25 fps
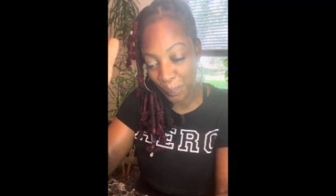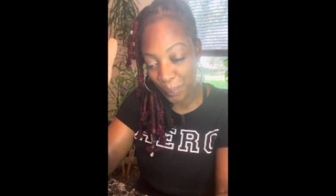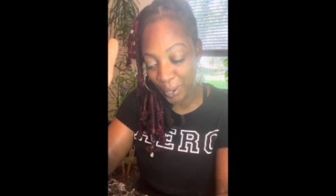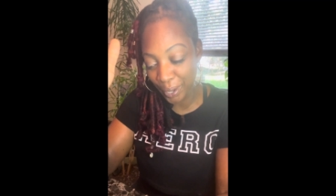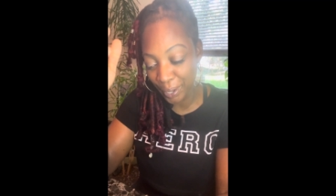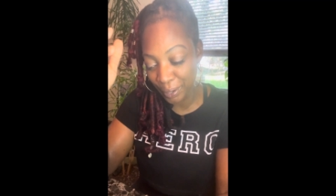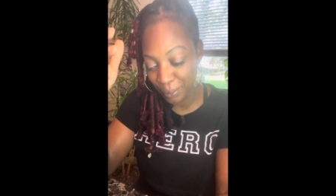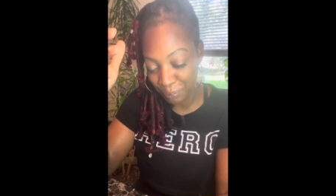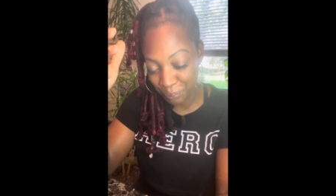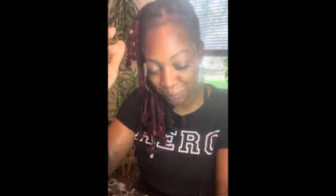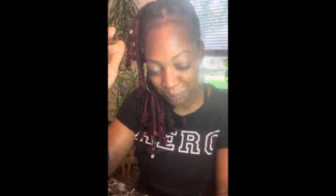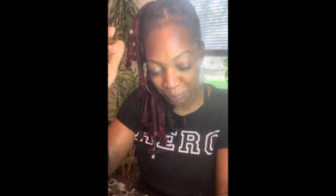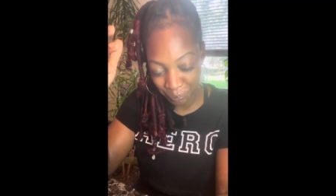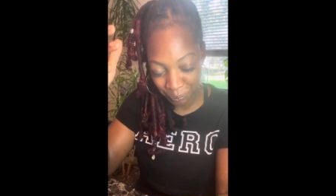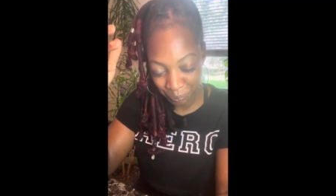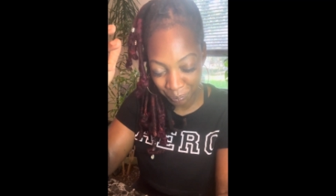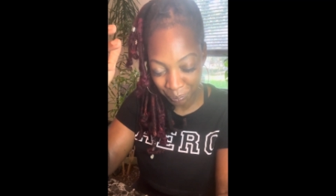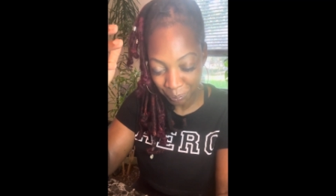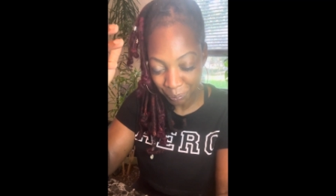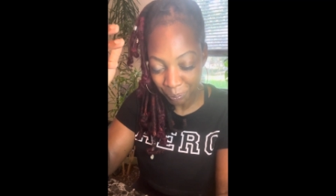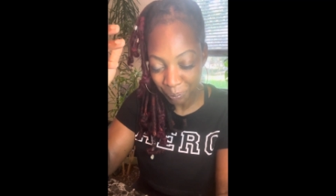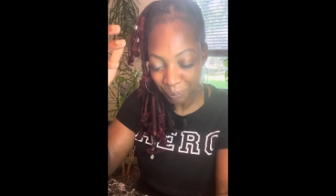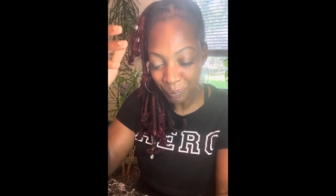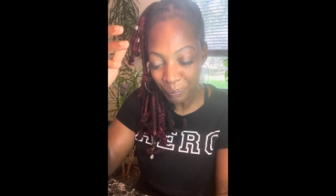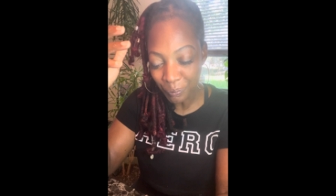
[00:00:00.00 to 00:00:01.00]
But
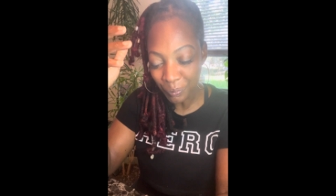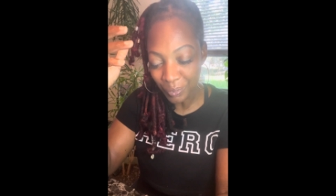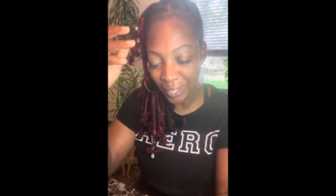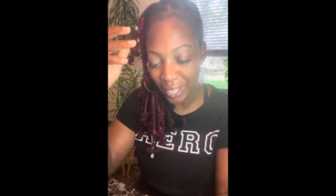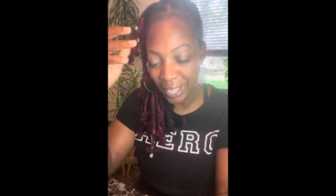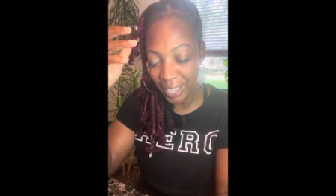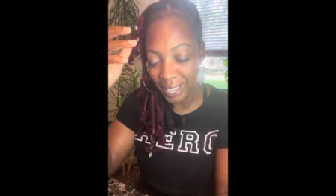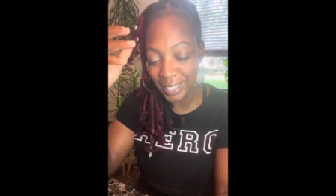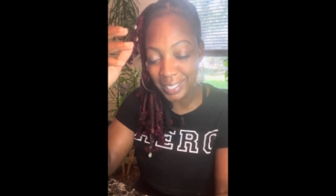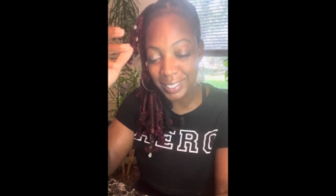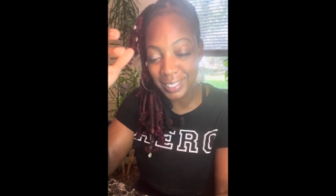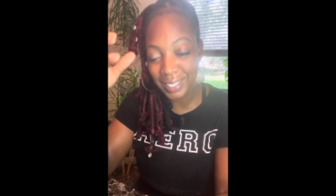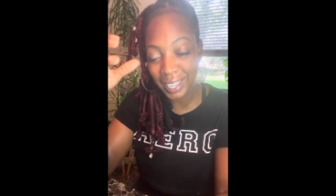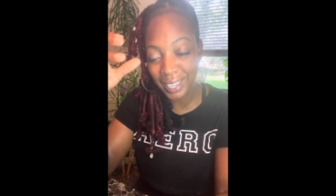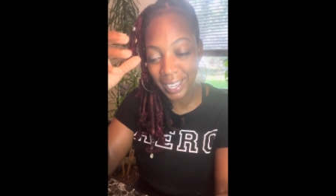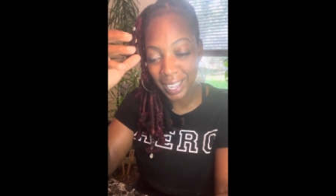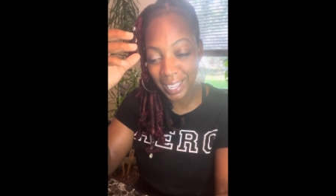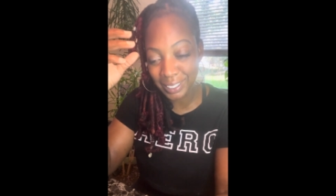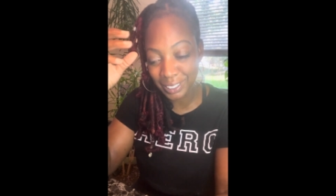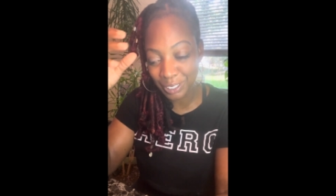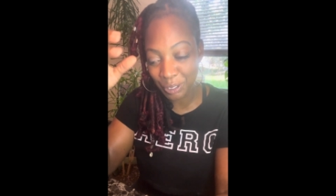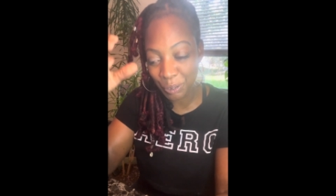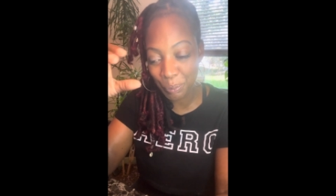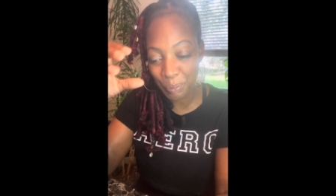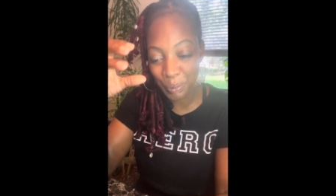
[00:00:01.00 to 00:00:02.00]
it's like I
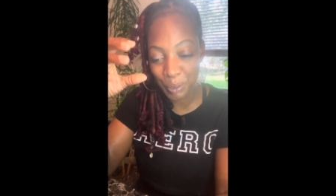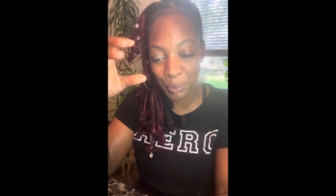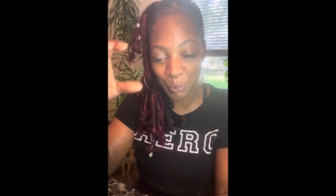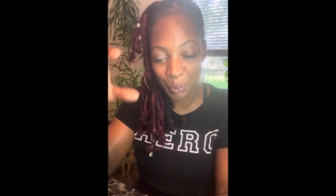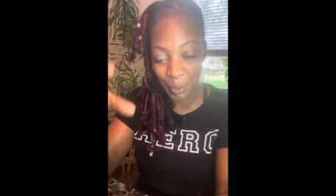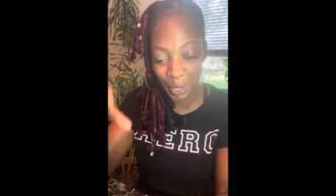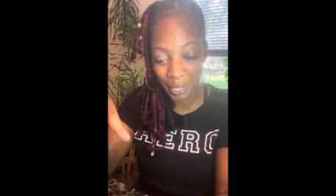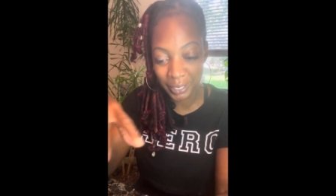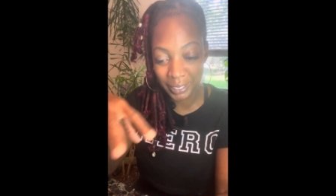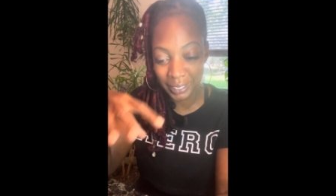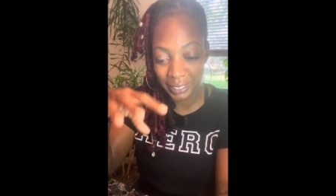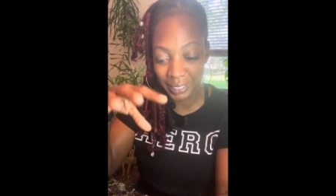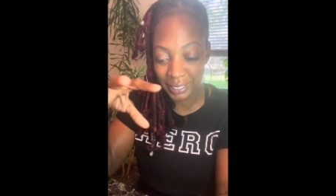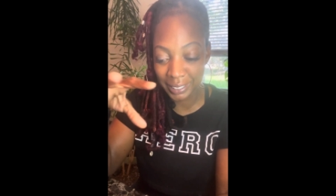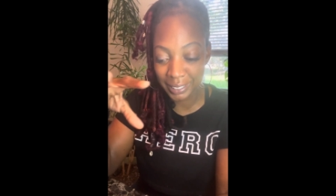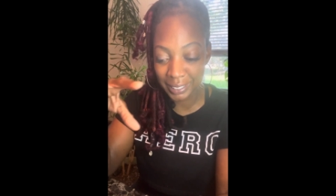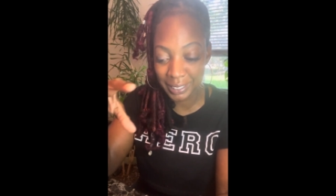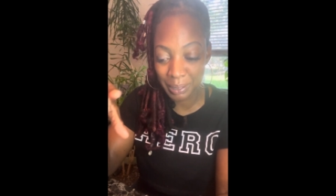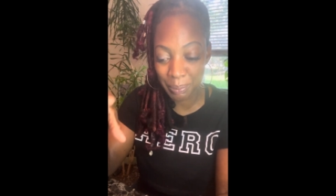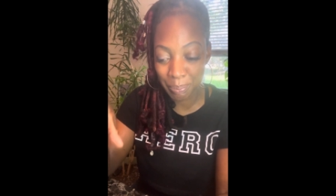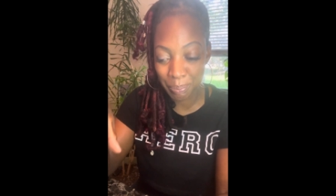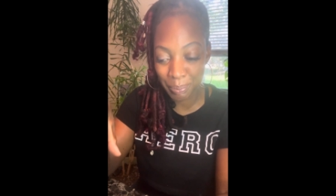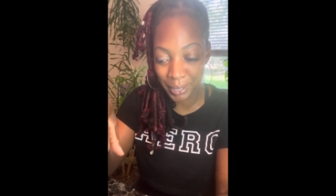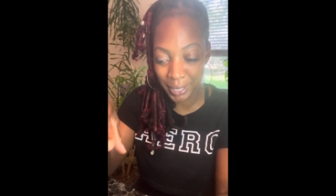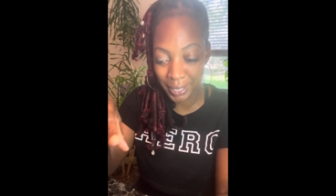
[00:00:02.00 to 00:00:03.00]
don't be wanting it
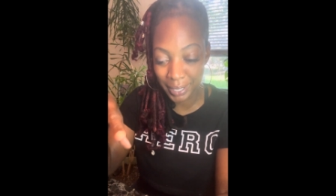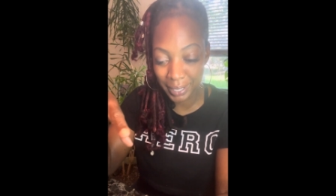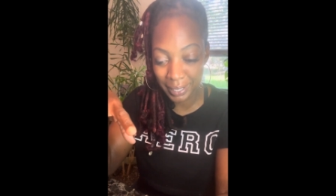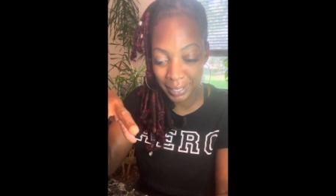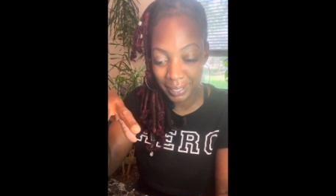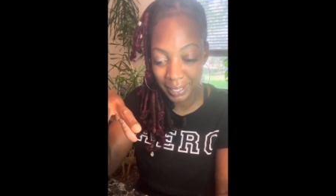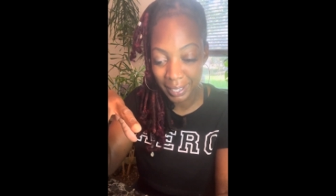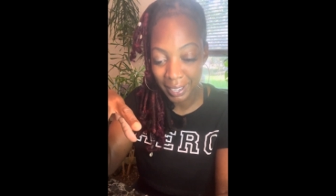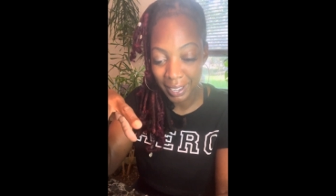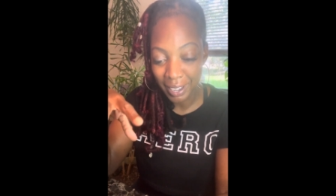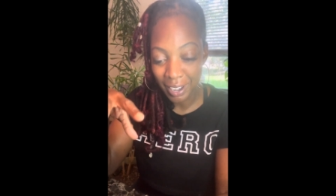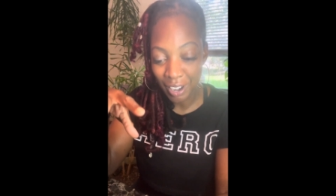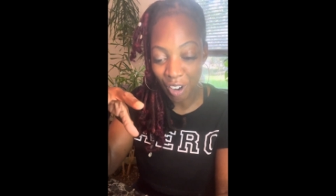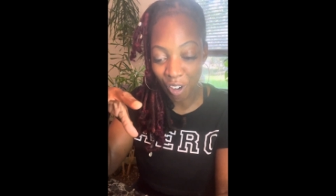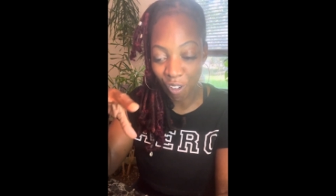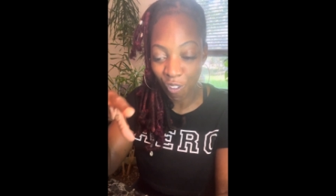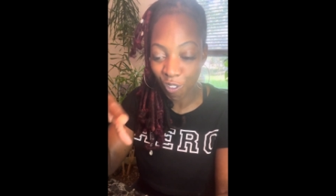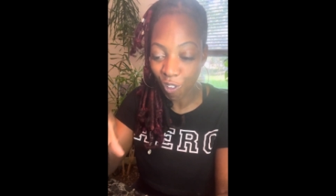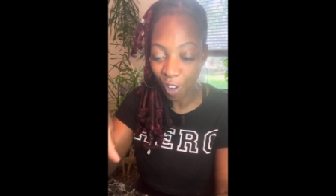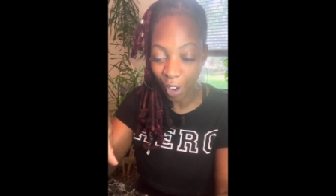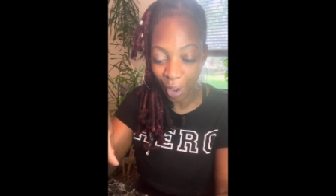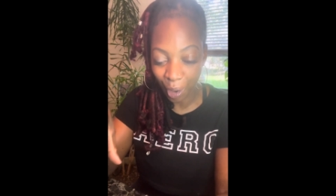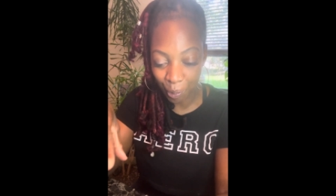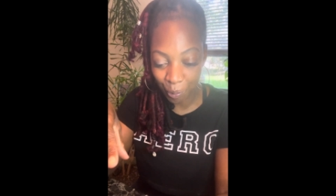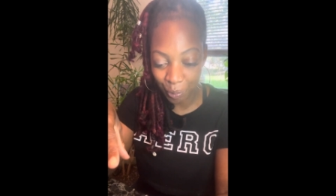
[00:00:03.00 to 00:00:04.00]
to be
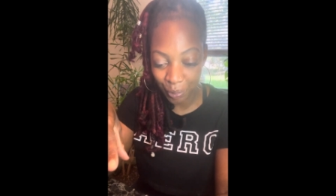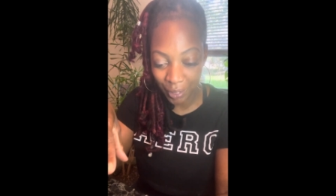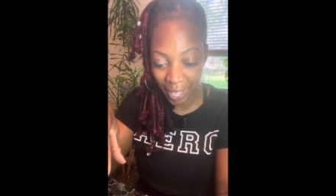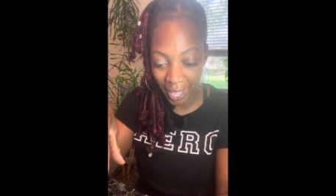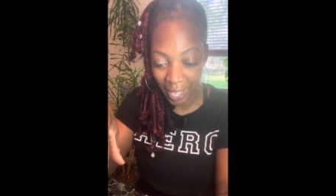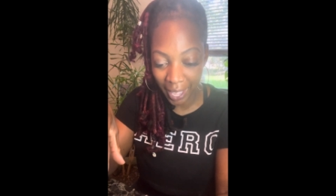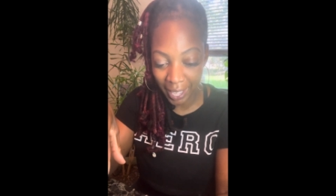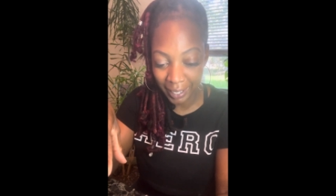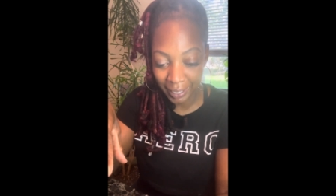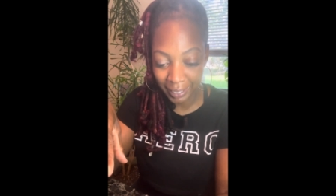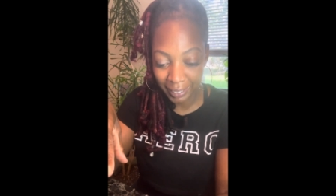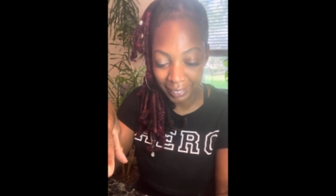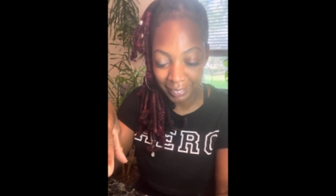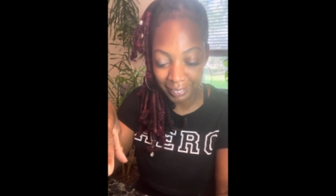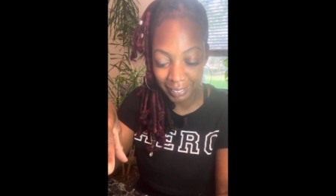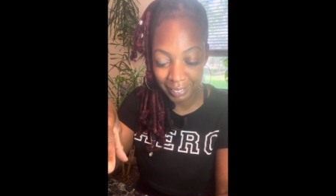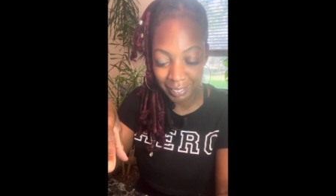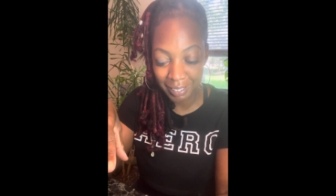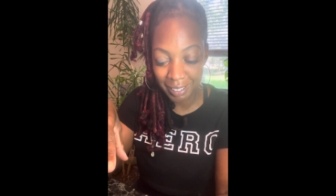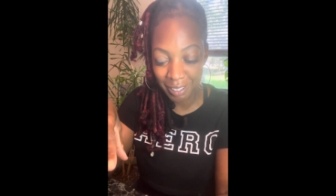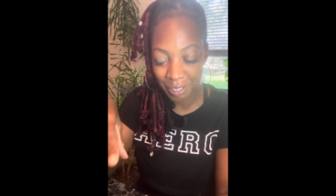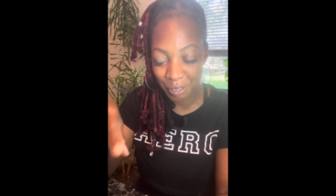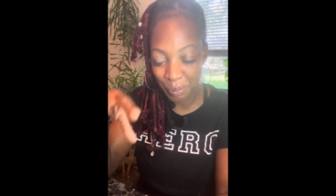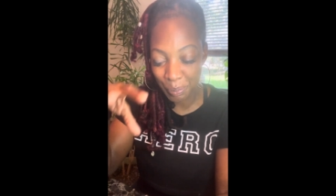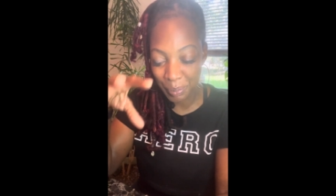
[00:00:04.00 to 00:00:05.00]
around that, you
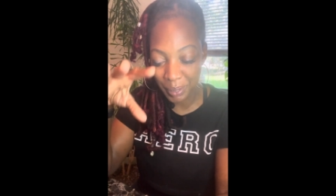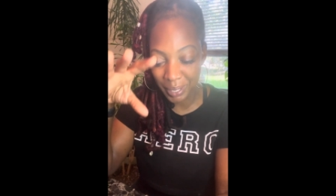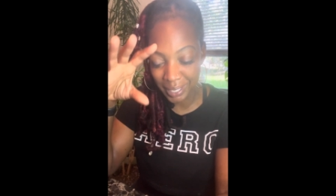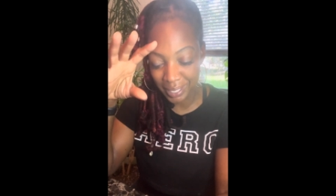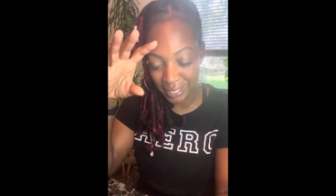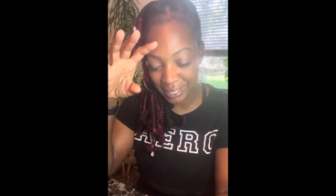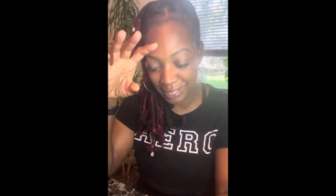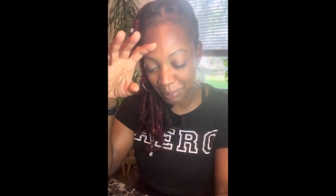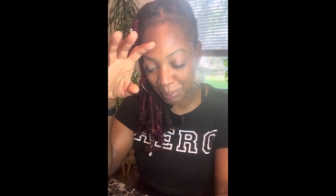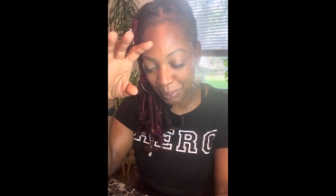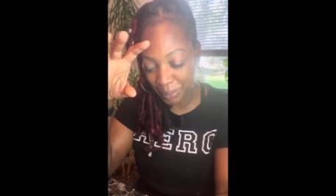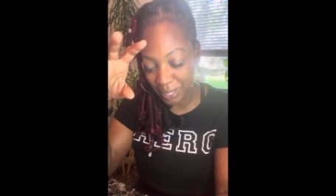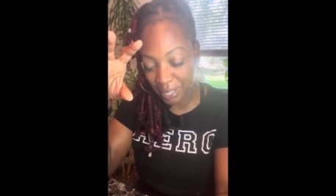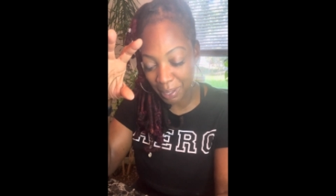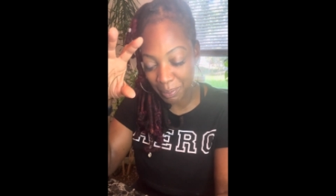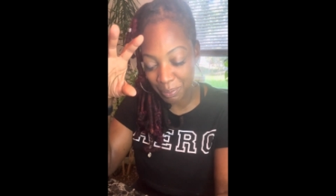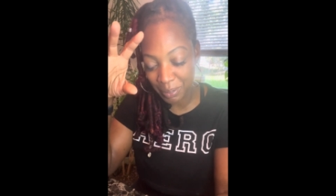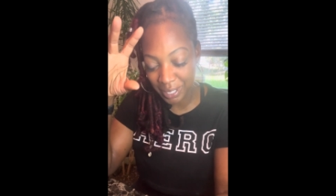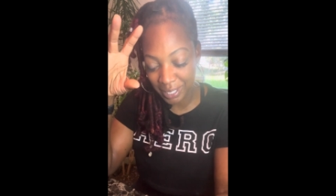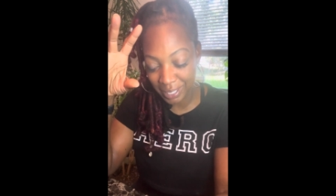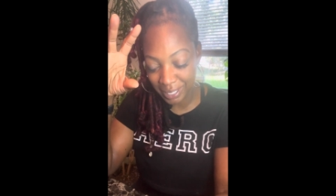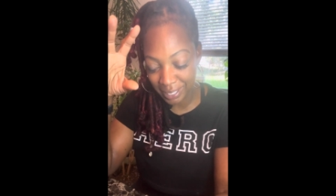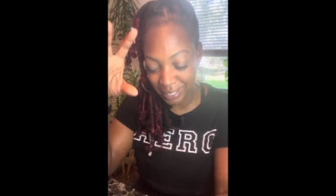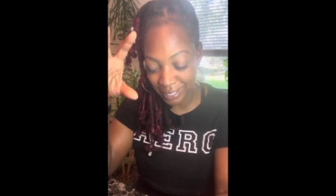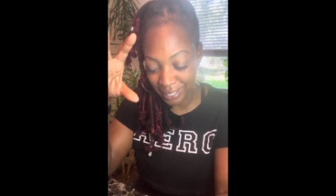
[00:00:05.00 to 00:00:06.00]
know, because sometimes
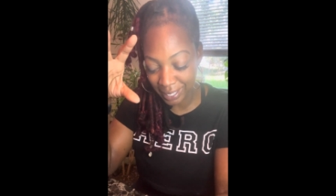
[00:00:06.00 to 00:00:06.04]
it's